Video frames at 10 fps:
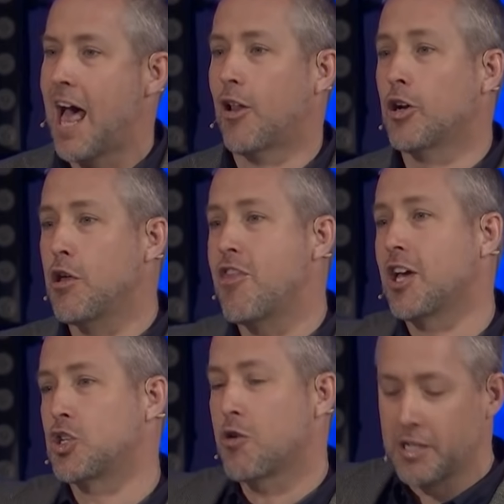How long do you
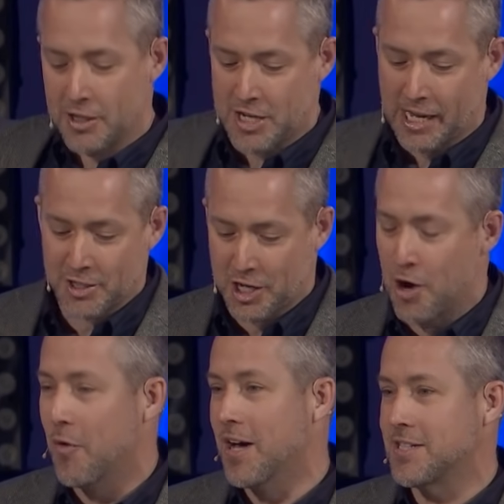think a trillion seconds
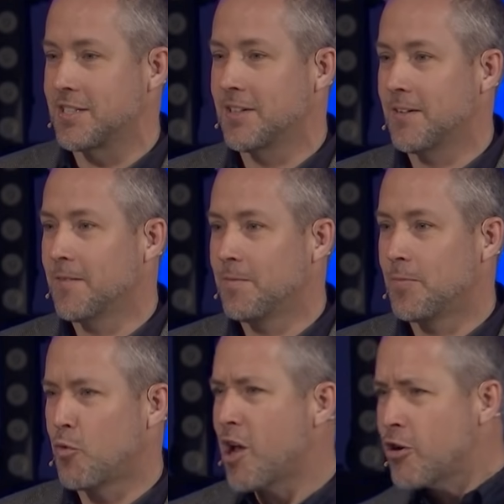ago was?
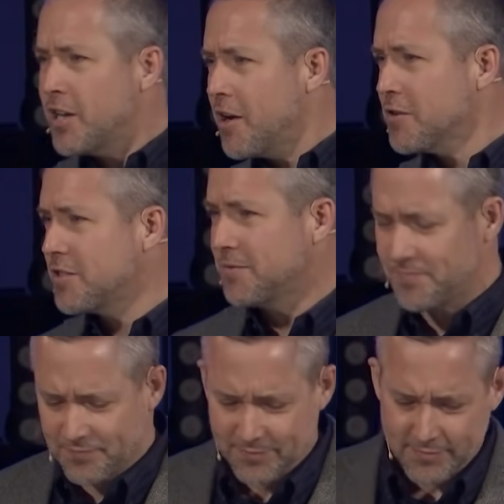300 years?
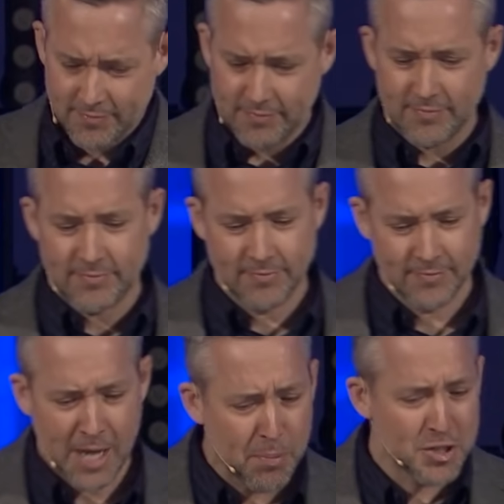
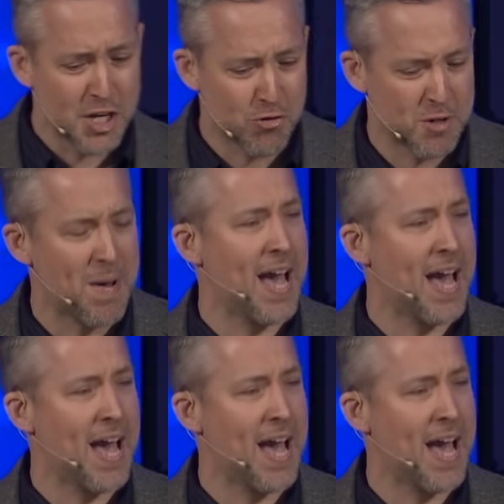A couple centuries